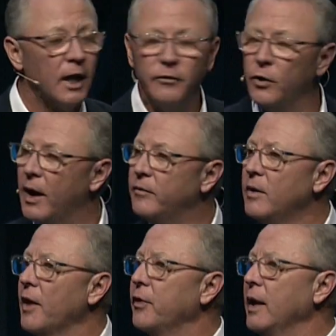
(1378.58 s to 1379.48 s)
If you have
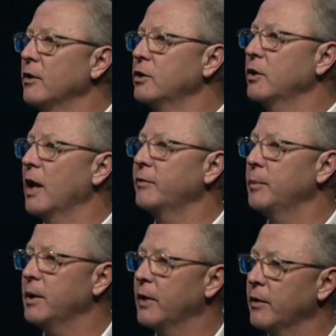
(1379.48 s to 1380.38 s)
nothing else in your life
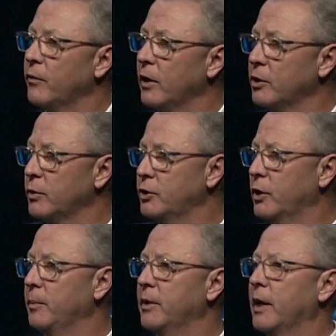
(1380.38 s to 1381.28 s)
to be thankful for, here's what
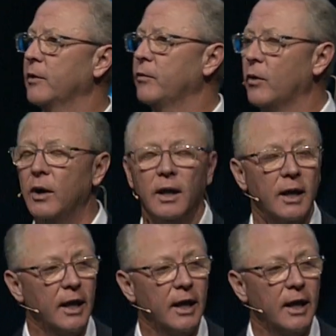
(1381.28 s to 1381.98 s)
you can be thankful for.